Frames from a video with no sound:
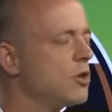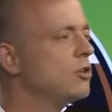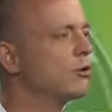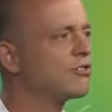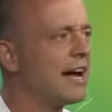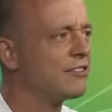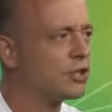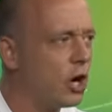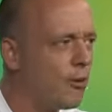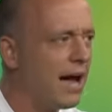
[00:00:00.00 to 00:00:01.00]
Those guys
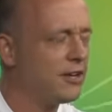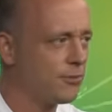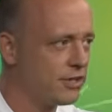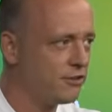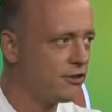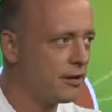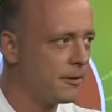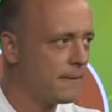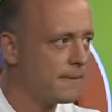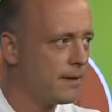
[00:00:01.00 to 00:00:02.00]
go at it with each other.